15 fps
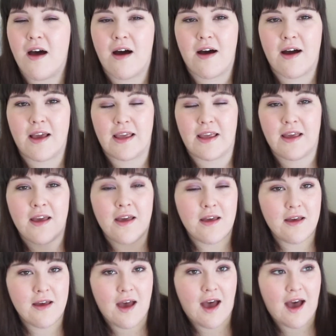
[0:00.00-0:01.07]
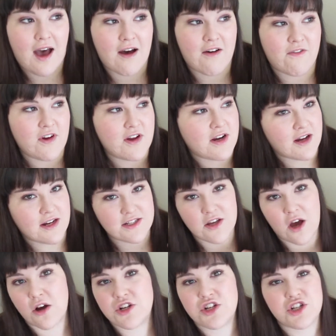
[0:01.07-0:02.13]
I have a nice
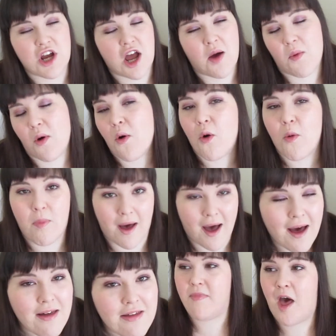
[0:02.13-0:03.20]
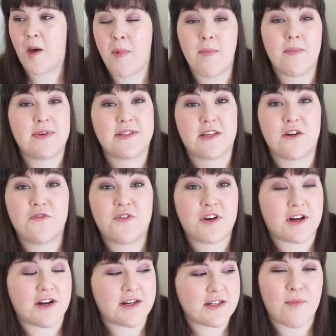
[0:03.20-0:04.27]
hot shower or bath. I make myself a
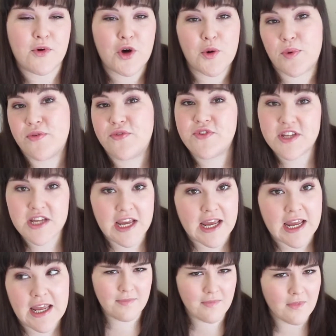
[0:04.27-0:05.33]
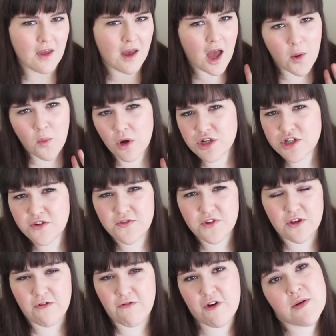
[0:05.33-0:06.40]
nice cup of tea. I watch a
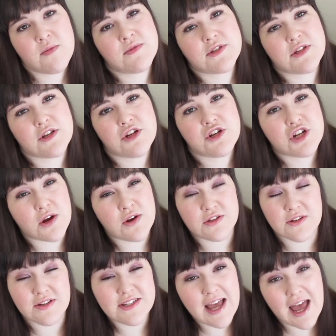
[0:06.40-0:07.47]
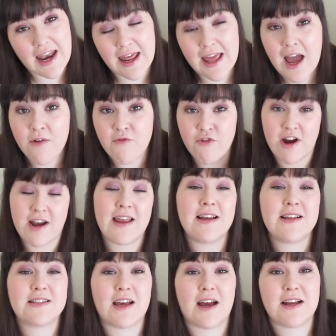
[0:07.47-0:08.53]
few films and shows on telly. I'm really
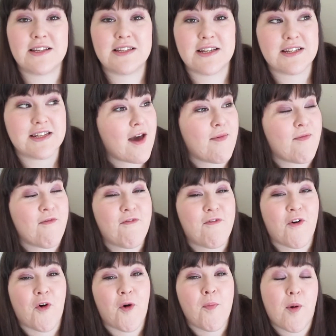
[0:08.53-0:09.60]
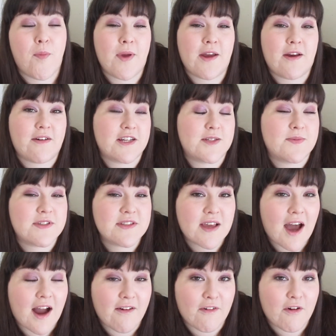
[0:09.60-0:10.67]
excited um, for Muppet Christmas
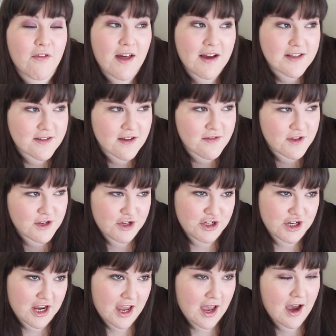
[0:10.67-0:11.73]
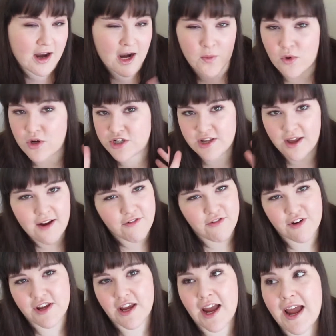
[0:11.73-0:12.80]
Carol that's on this year and I watch that
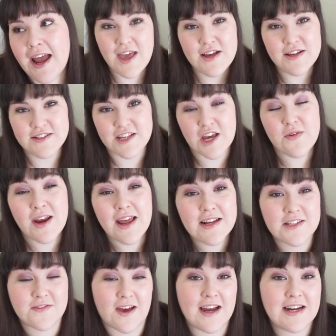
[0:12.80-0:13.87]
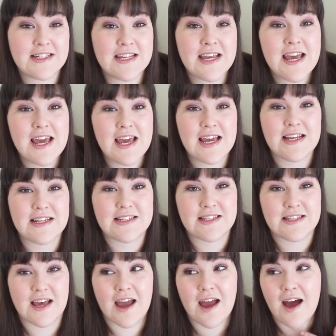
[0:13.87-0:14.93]
every year. So next fact is
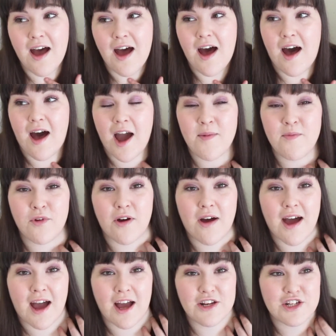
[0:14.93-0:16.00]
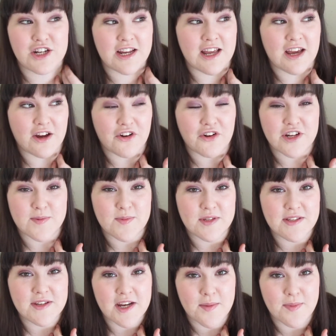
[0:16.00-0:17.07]
that I'm not actually a Christmas
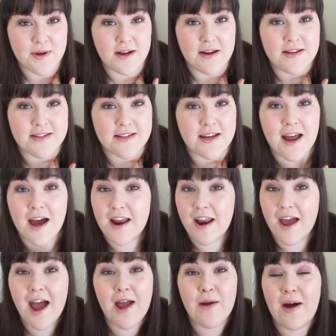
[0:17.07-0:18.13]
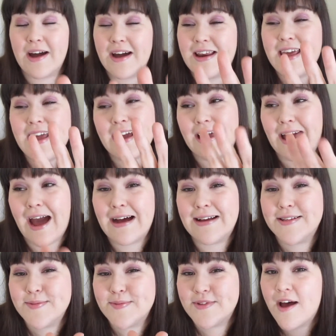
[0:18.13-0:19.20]
dinner person. I know, I can hear
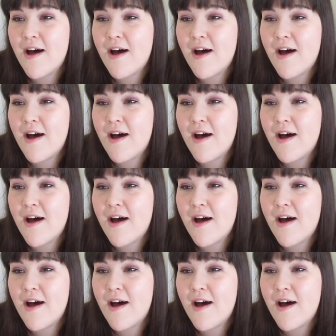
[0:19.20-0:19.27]
gasps.